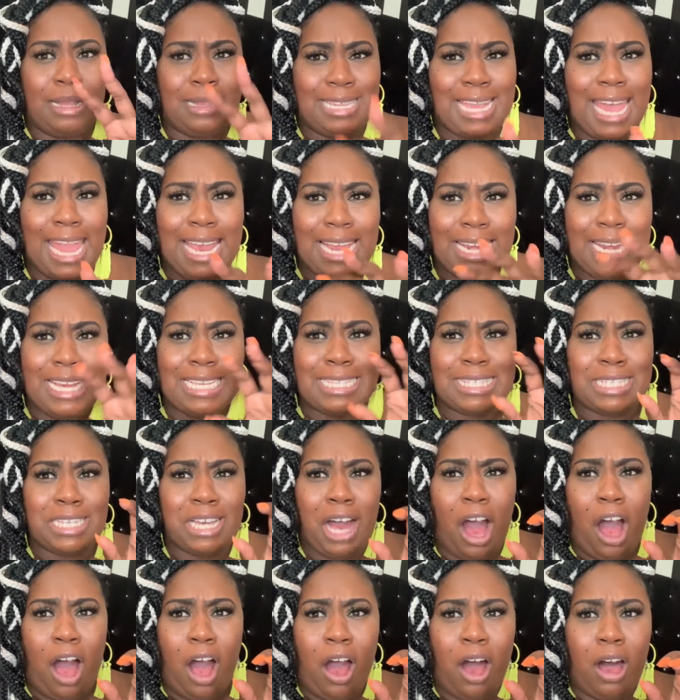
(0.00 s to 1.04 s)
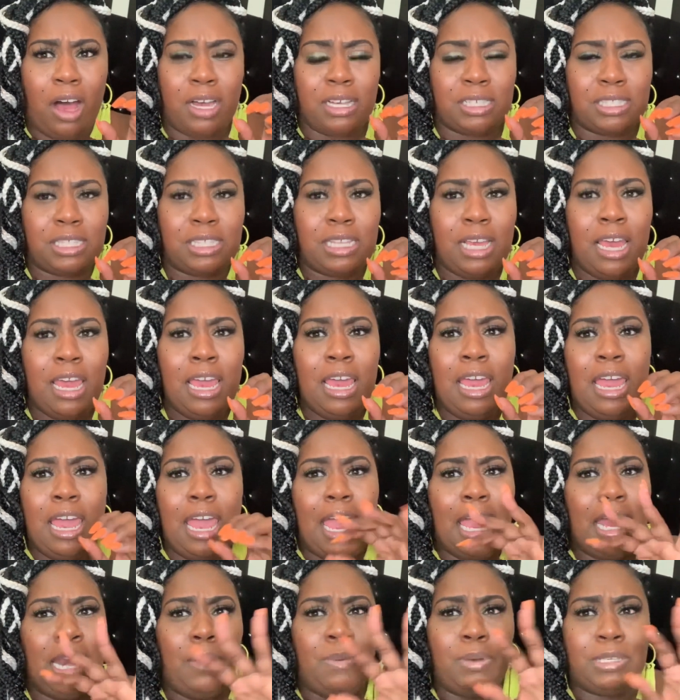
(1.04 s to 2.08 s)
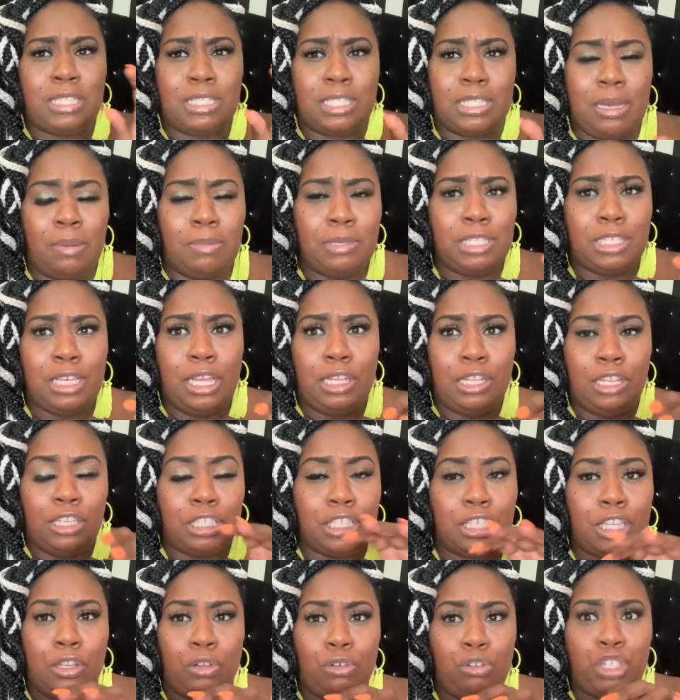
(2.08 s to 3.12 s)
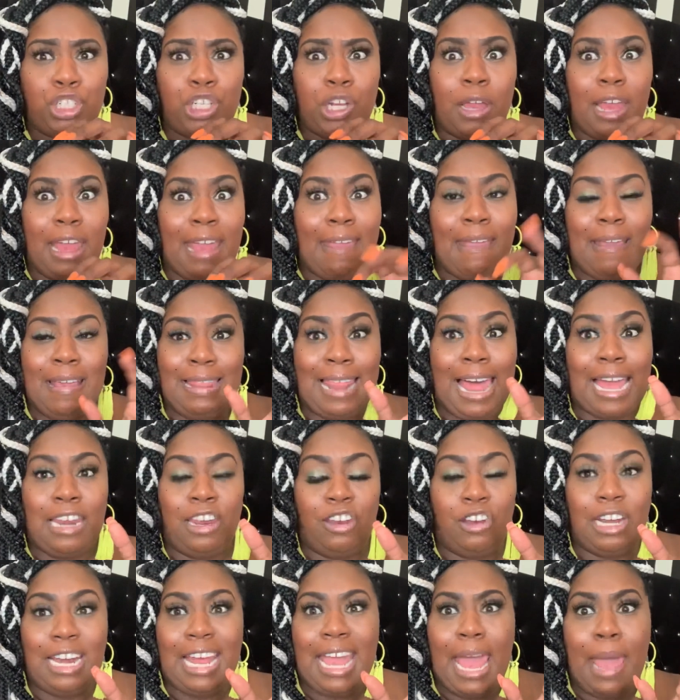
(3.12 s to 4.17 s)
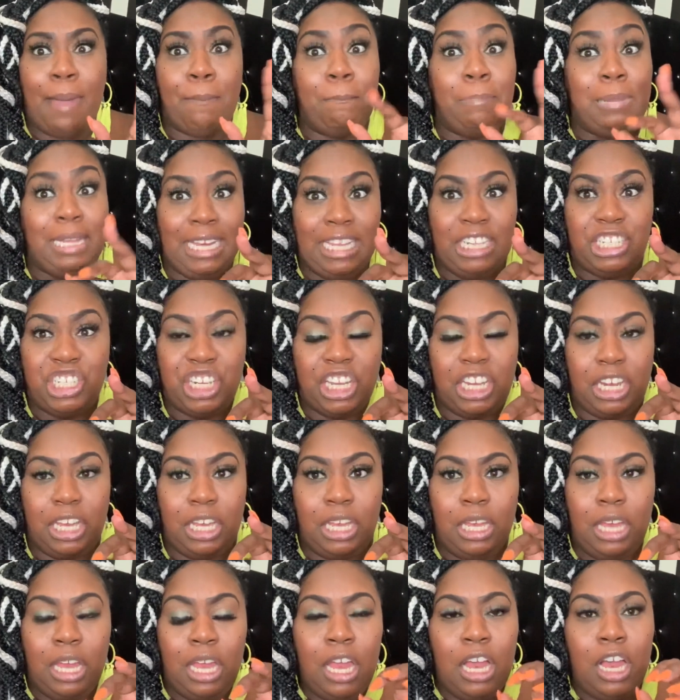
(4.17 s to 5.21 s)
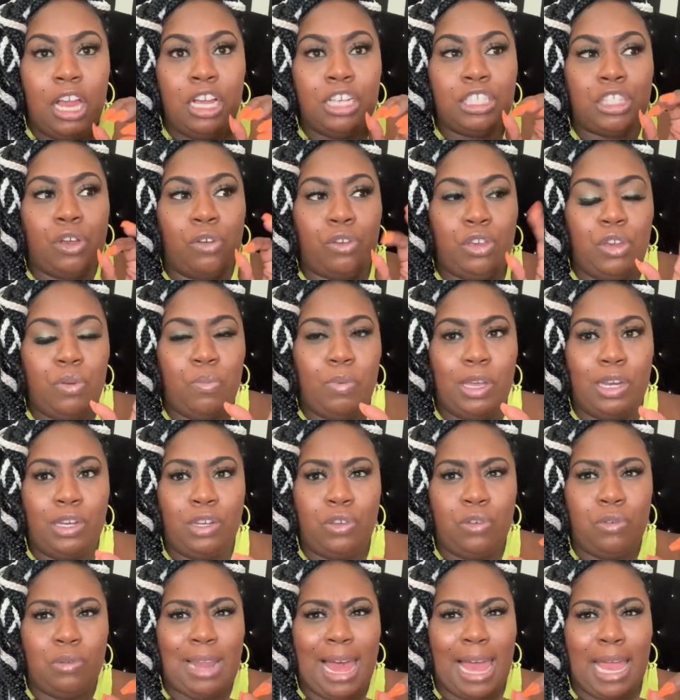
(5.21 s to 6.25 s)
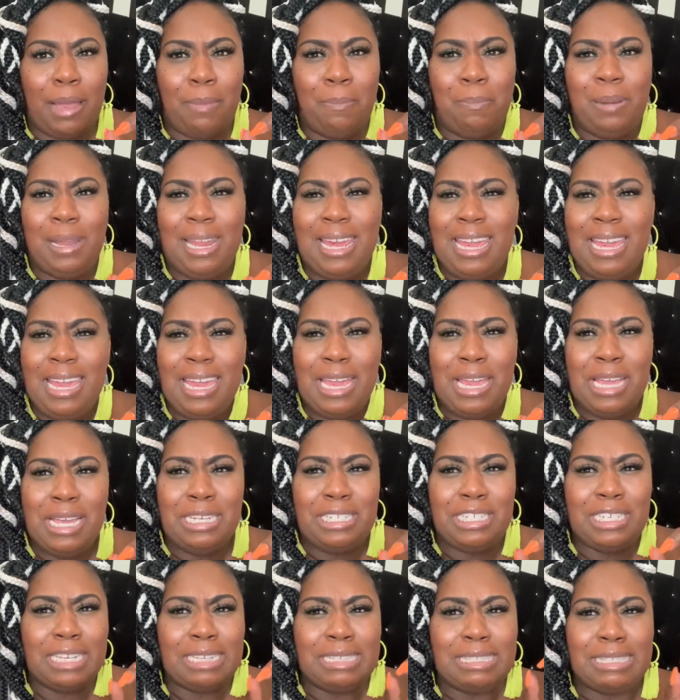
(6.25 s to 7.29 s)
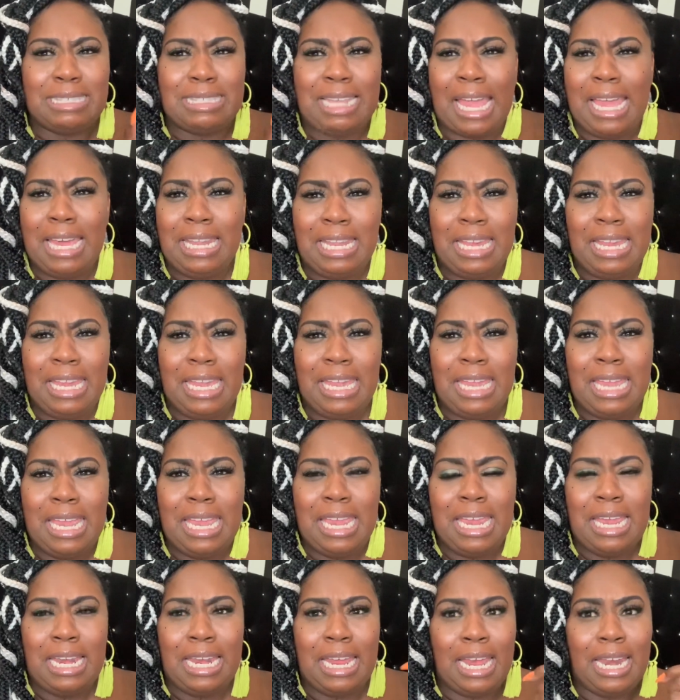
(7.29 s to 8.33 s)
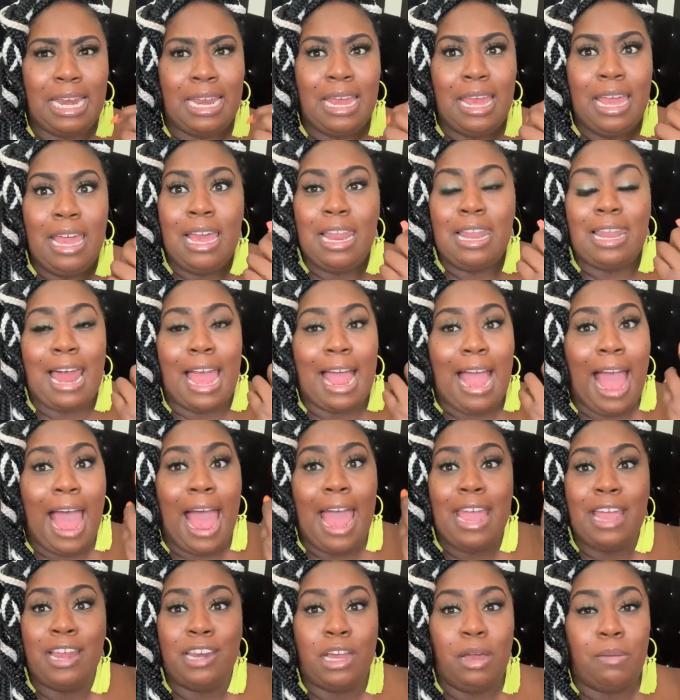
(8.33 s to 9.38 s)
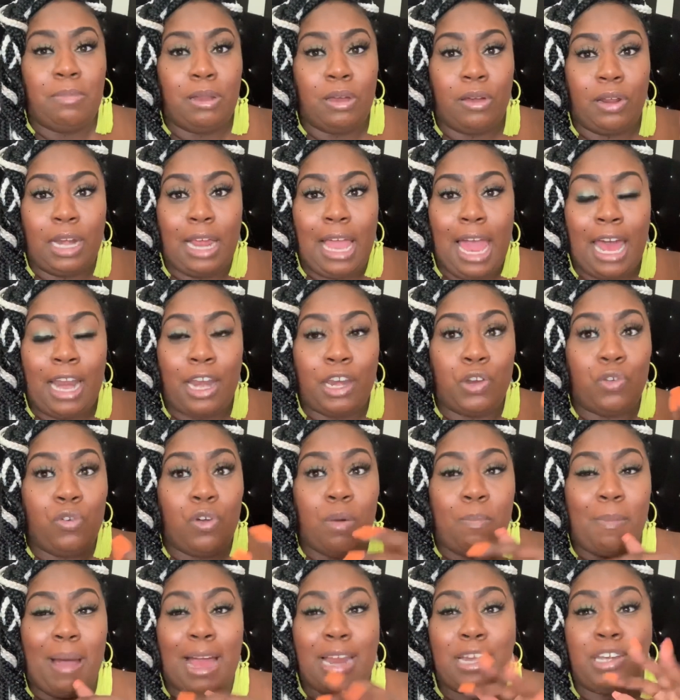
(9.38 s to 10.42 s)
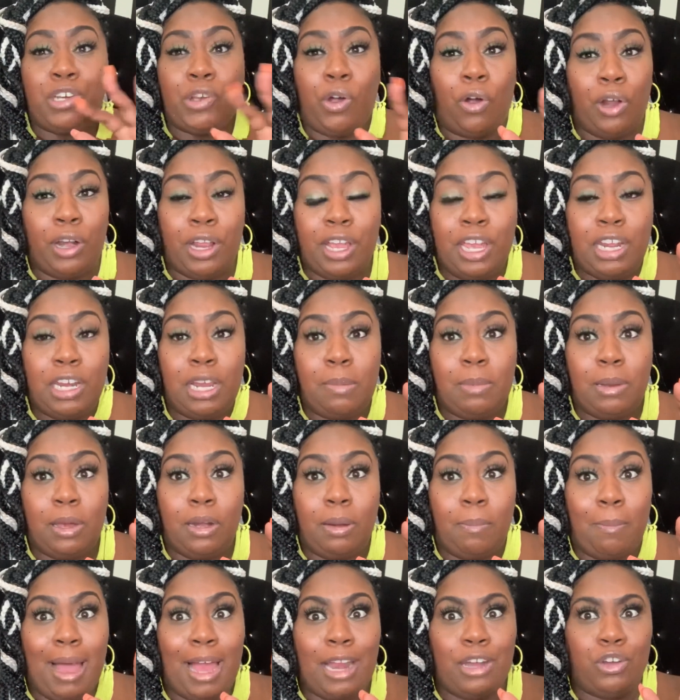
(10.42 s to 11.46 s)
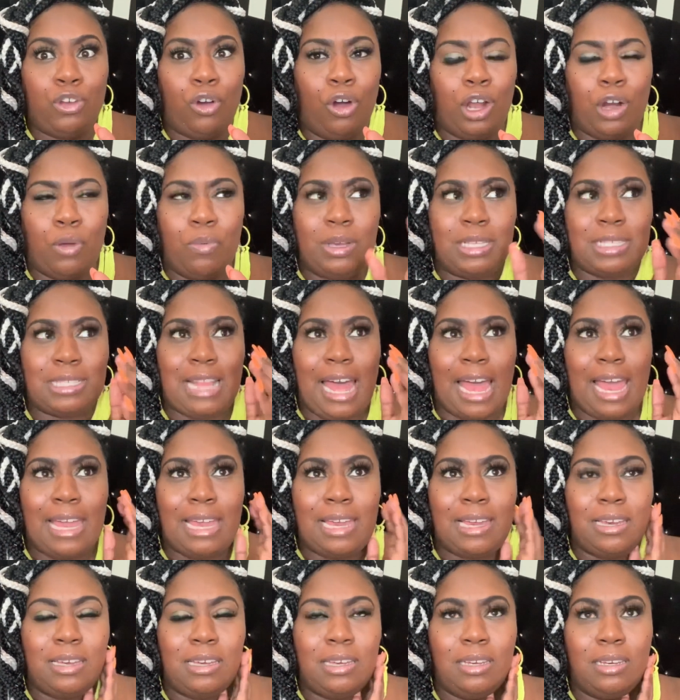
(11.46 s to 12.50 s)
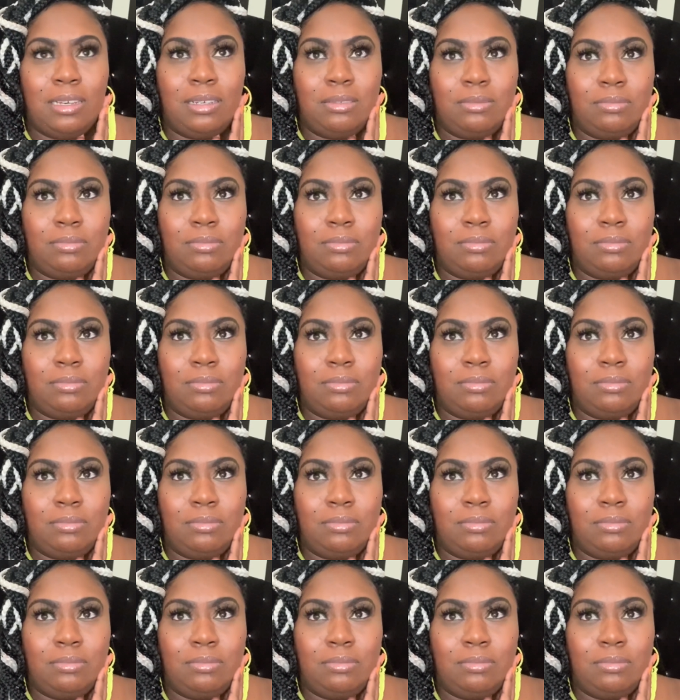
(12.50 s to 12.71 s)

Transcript: take these gauze, and it was the solution, it like literally had bleach in it. So you would do like bleach and saline, and like I ended up learning how to do it. My daughter ended up learning. My daughter was like,